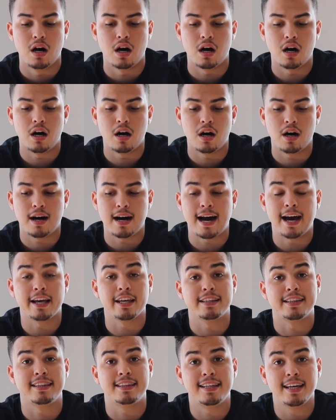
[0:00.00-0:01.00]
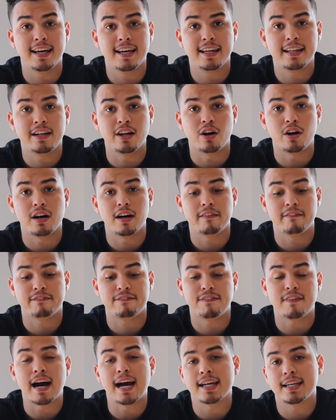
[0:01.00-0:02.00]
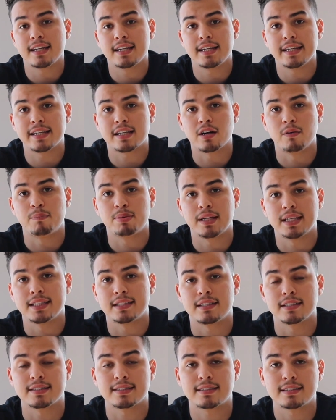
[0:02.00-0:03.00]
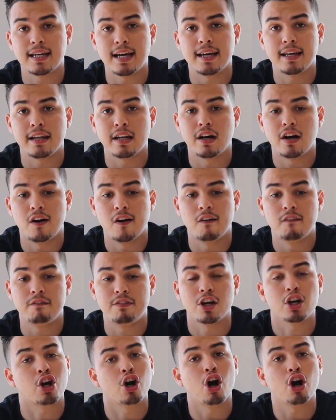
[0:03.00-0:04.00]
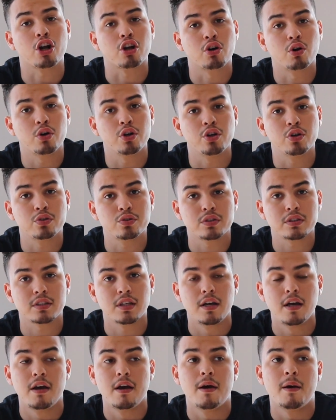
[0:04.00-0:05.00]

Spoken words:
I did finally complete the set of the Gargoyles.